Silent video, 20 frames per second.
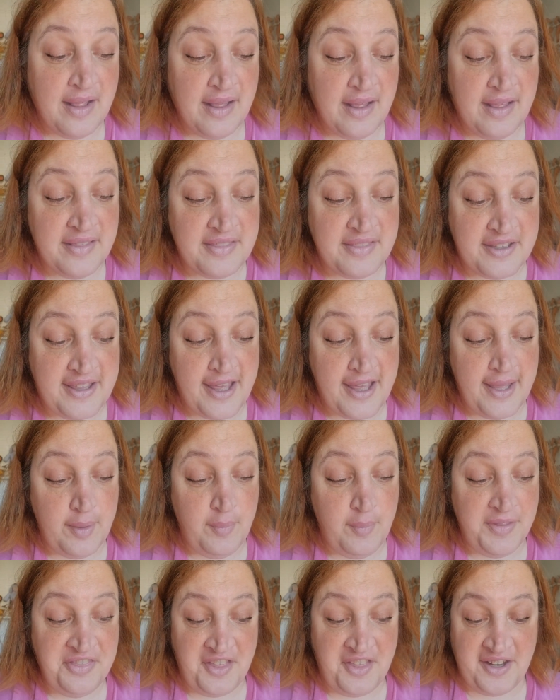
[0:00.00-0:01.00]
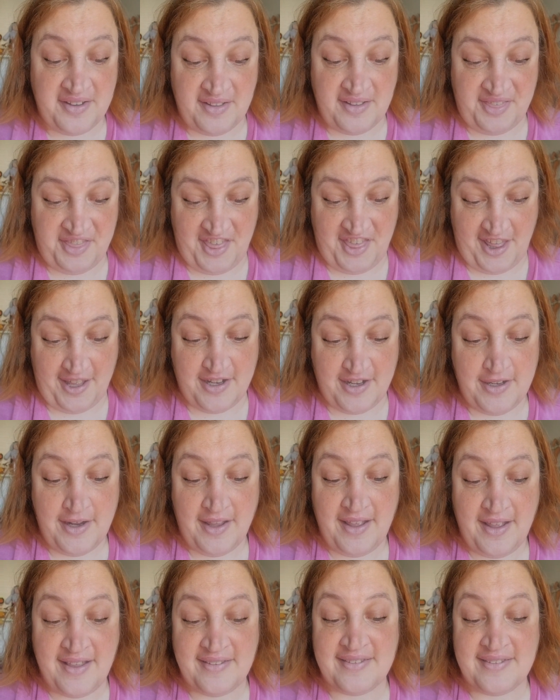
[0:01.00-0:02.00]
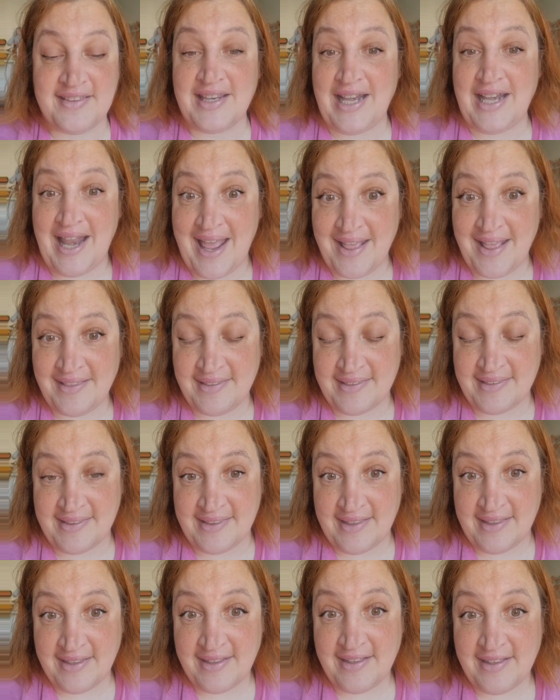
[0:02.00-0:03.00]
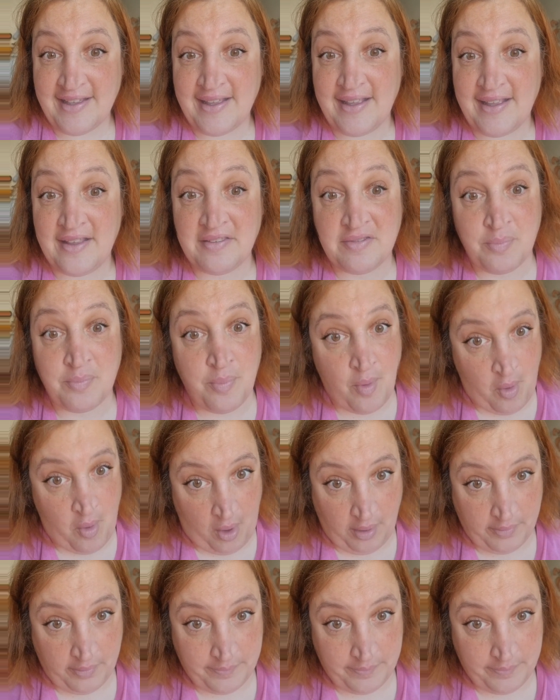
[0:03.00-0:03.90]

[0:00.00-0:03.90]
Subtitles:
The key with liquid thin is less is more.